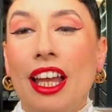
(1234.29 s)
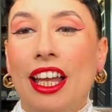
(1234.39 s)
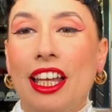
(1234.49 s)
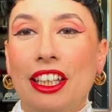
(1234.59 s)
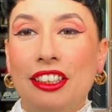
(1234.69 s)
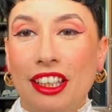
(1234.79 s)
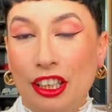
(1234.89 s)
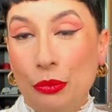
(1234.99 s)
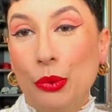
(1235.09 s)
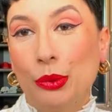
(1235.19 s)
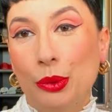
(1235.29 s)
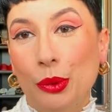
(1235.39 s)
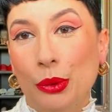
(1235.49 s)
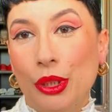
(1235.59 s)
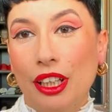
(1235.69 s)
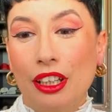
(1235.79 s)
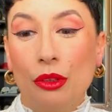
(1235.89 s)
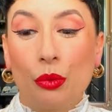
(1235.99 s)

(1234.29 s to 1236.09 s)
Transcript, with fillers: and it would look uh,